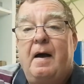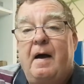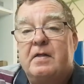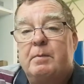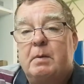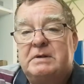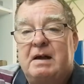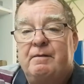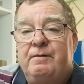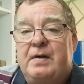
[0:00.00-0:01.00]
At the moment, I
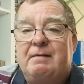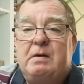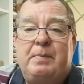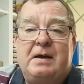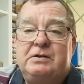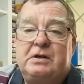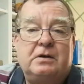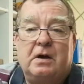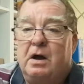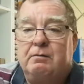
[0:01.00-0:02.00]
have very
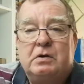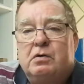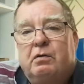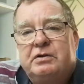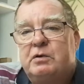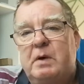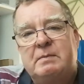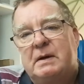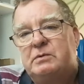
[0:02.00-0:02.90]
basic uh, recording equipment.